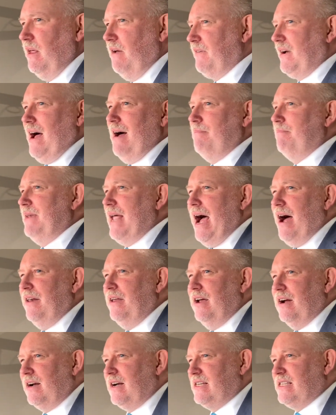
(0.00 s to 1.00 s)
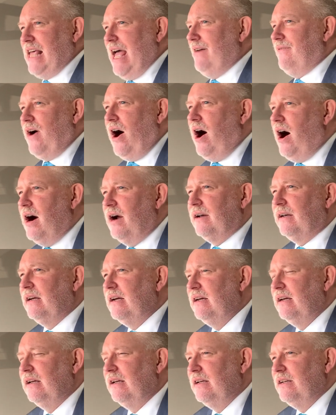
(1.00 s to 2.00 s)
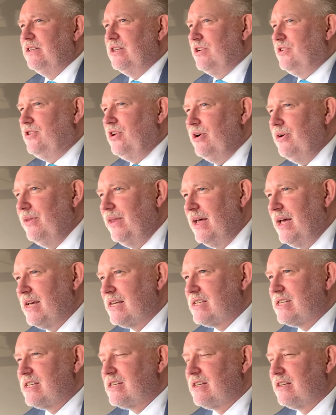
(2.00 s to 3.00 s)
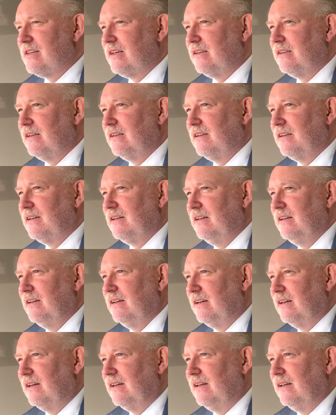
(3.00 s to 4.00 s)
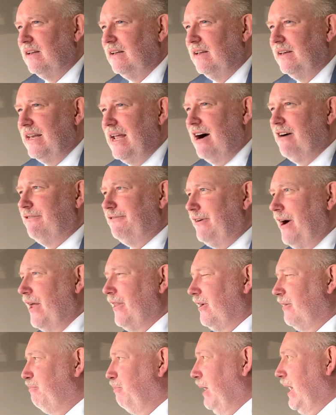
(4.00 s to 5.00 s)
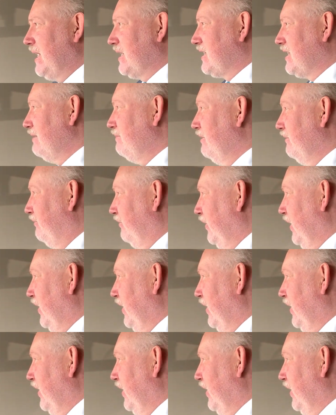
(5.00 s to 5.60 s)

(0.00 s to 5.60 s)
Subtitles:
They've come down here because they have a heart to do this. Now, Father, bless them and